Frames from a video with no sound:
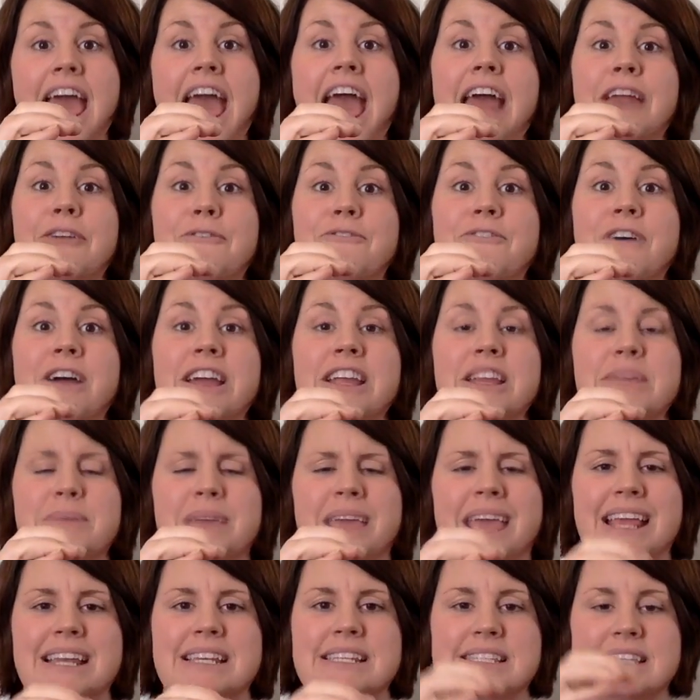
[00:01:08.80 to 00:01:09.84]
and find me."
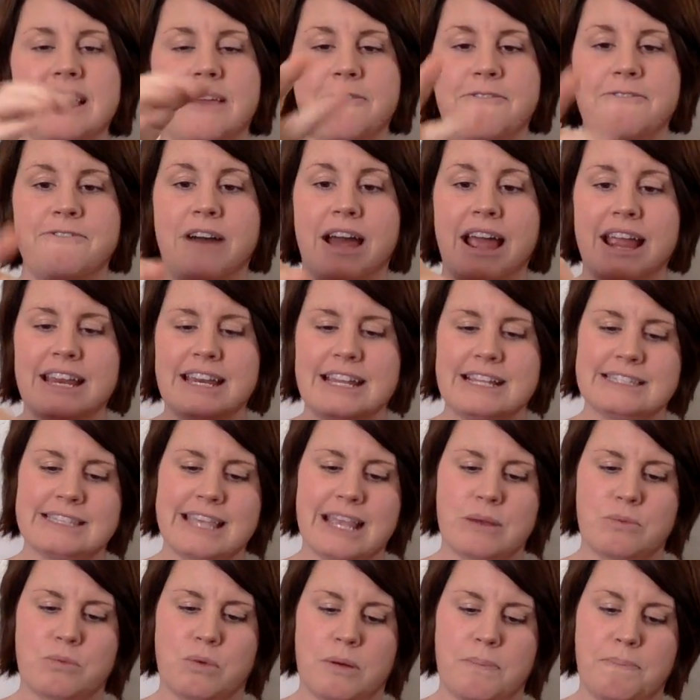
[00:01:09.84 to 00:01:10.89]
And to say find, it's
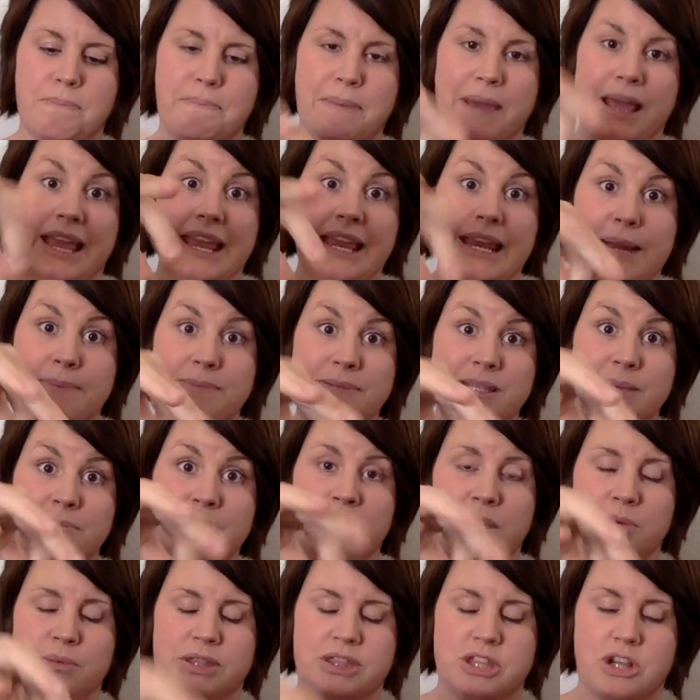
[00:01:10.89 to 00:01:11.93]
like we're picking up
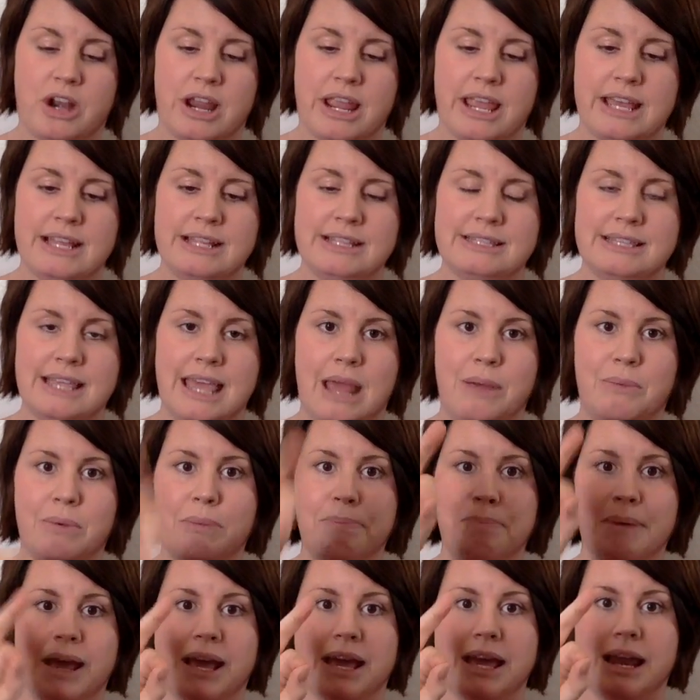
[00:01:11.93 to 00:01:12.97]
something with our hands and we
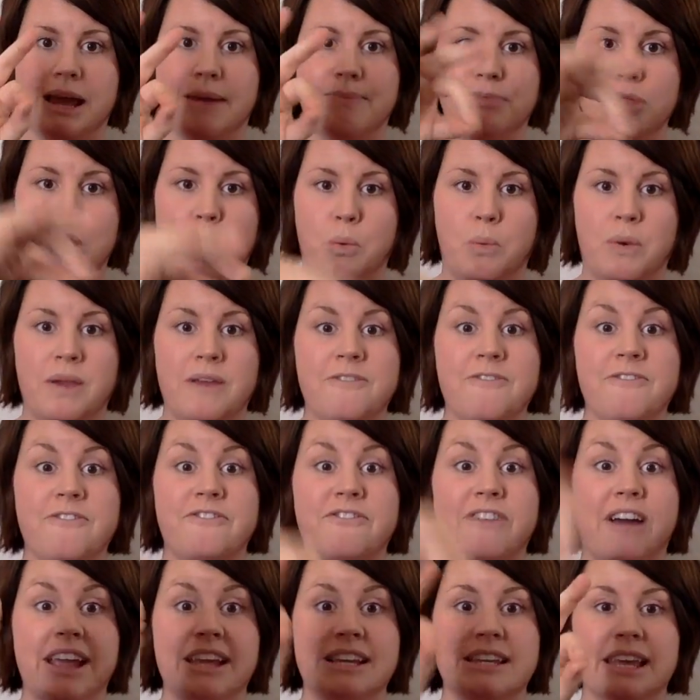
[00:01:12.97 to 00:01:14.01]
pick it up. We
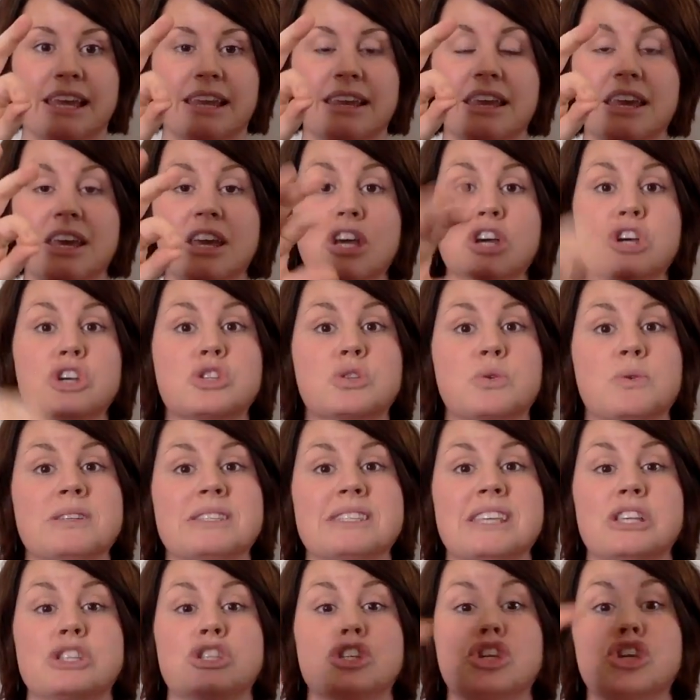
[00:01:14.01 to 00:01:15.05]
find it. So it
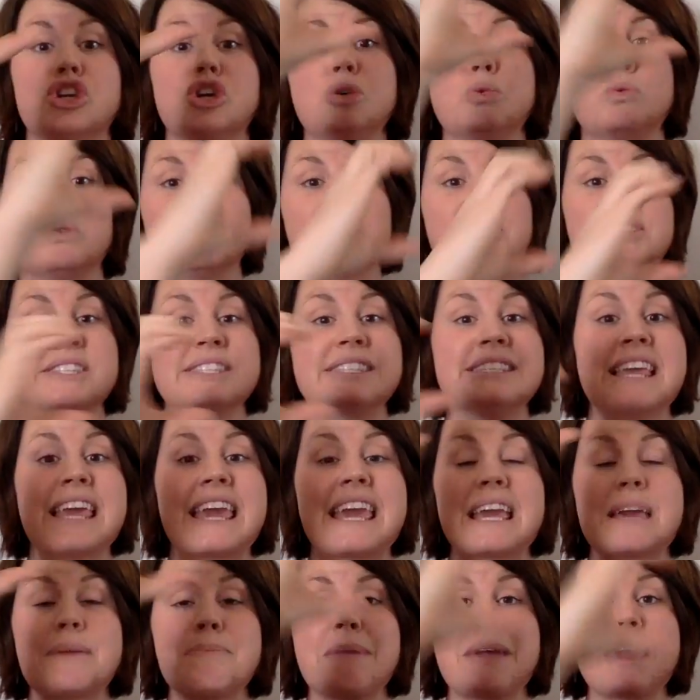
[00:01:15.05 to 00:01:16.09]
says, "You will
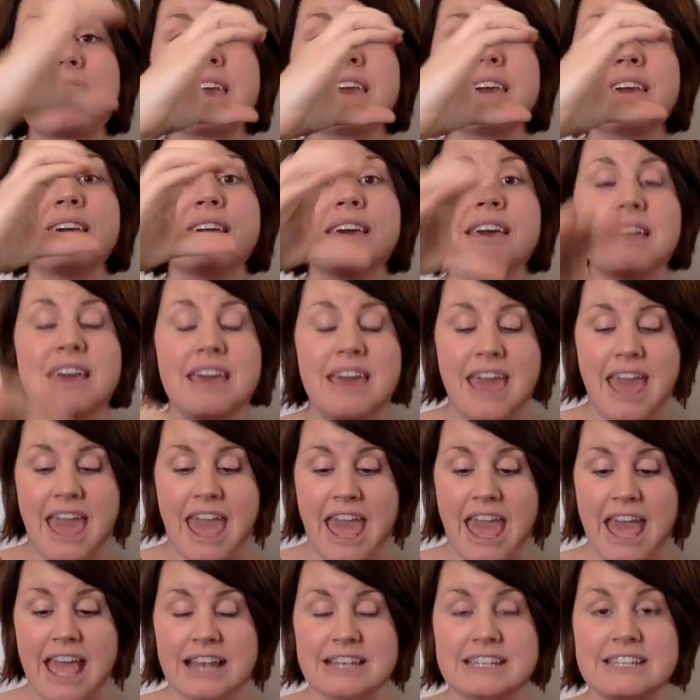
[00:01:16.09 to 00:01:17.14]
seek me
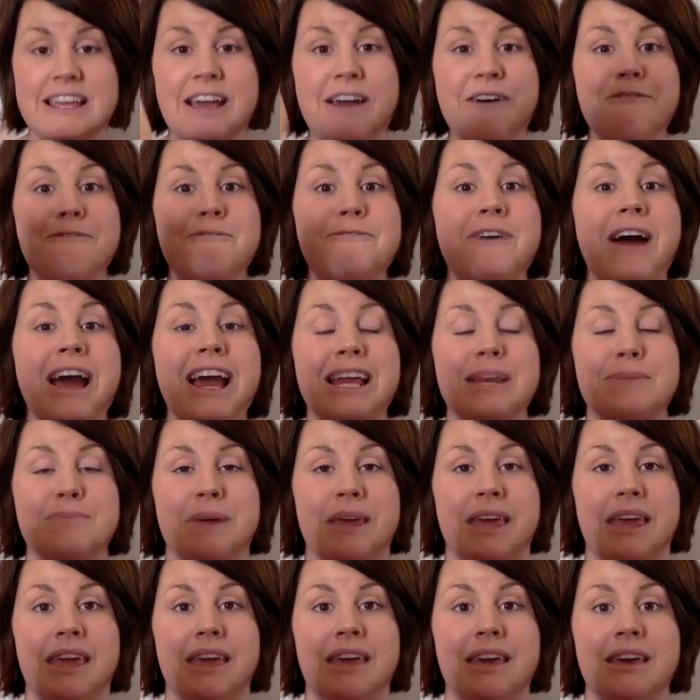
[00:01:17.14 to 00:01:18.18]
and find
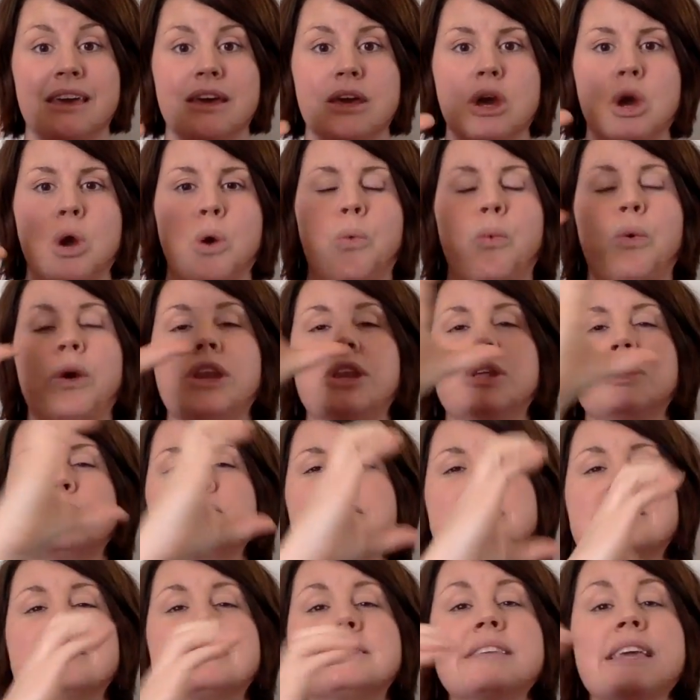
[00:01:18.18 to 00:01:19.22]
me when you
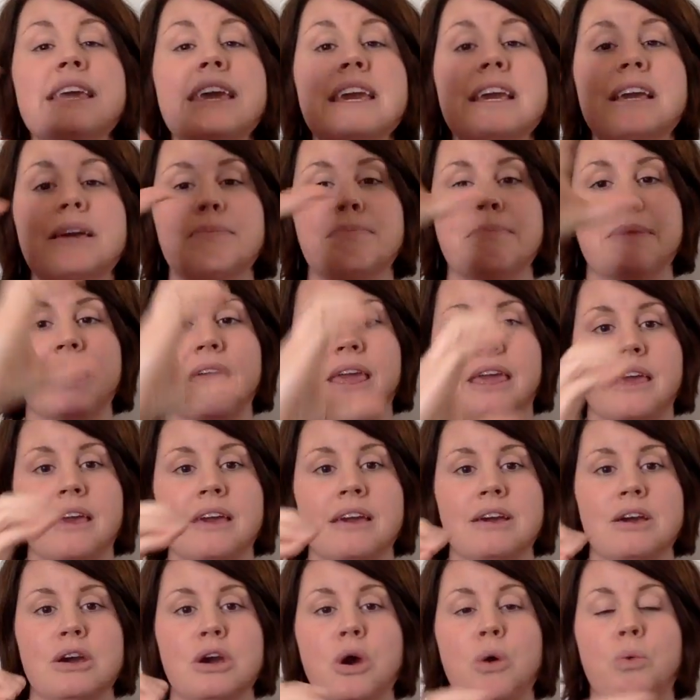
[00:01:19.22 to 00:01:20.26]
seek me
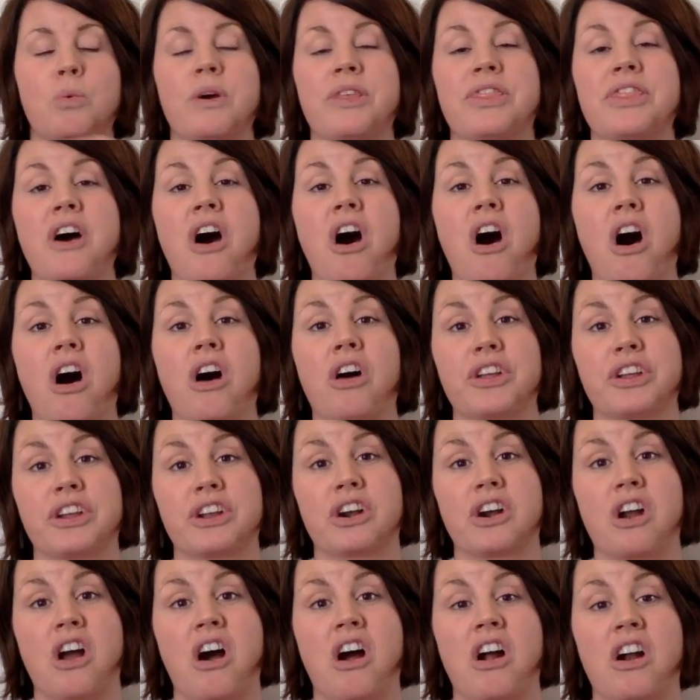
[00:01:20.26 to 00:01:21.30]
with all
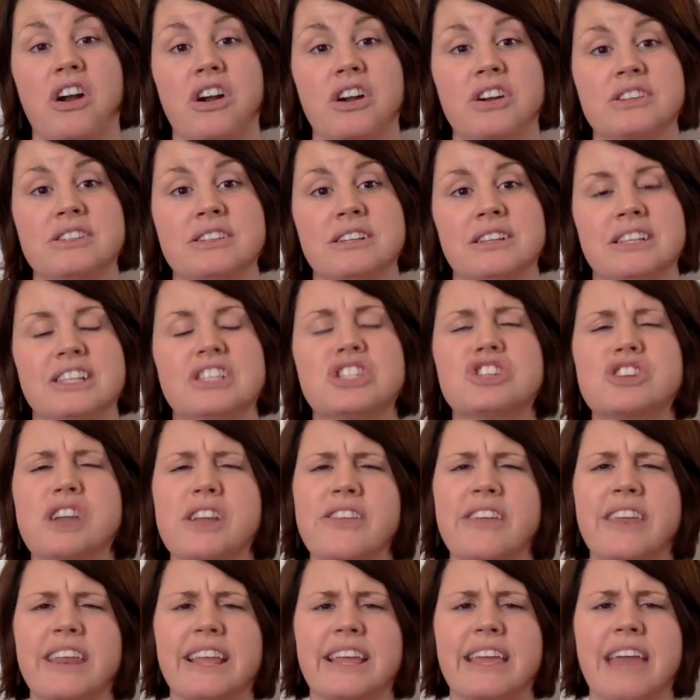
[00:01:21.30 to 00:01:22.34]
your heart." Let's try
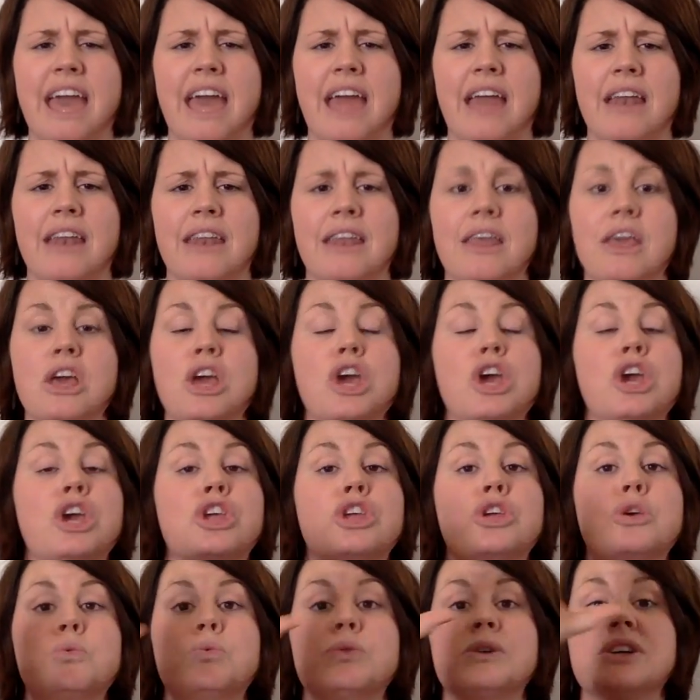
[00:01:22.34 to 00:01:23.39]
that again.
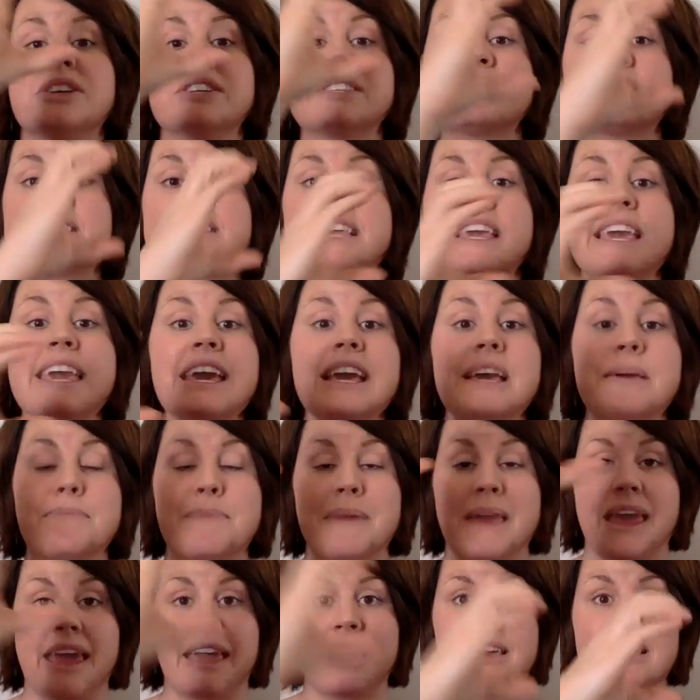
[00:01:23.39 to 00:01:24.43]
"You will seek
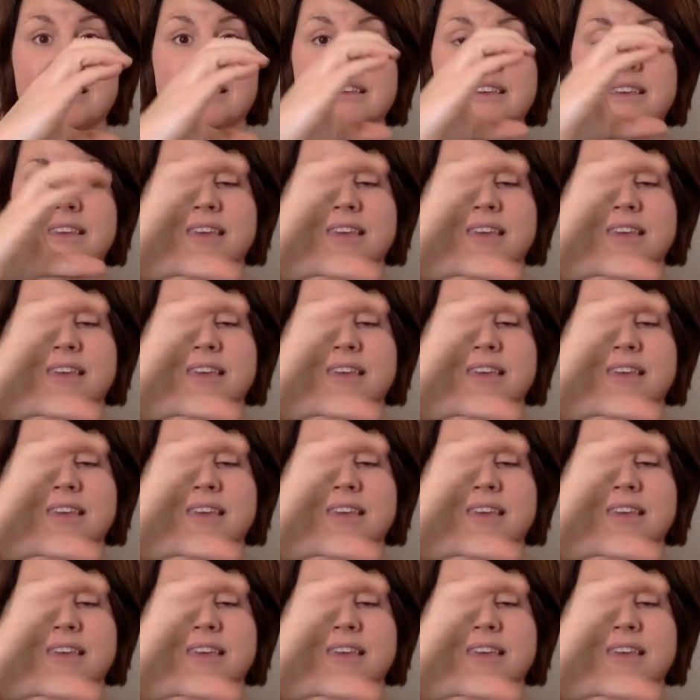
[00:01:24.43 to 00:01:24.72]
me